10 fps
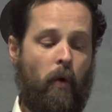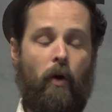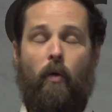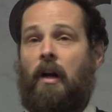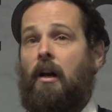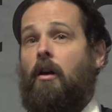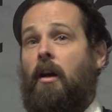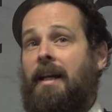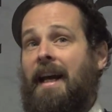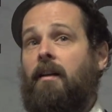we only
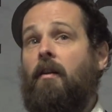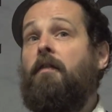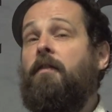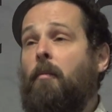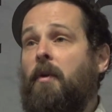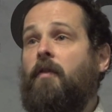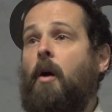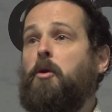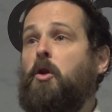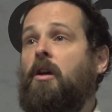get from the
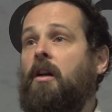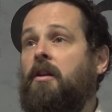pharmaceutical